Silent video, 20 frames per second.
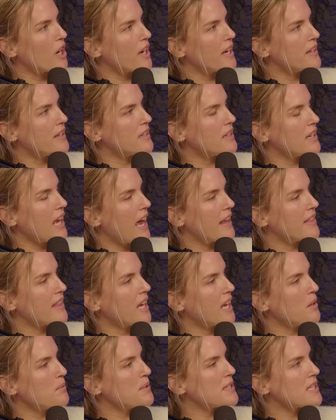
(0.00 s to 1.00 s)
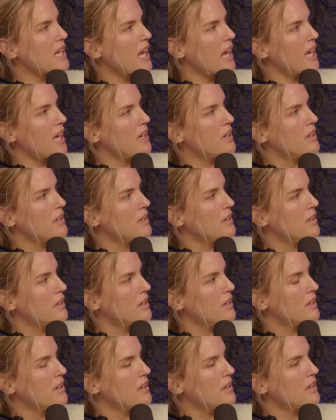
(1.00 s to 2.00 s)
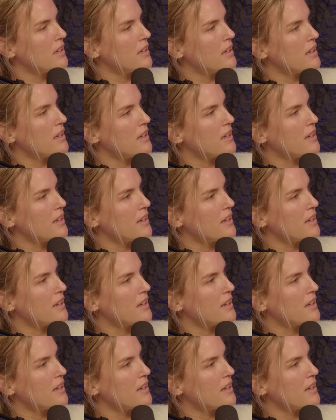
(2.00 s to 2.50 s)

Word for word: and I think it was like he's half Jewish. That's why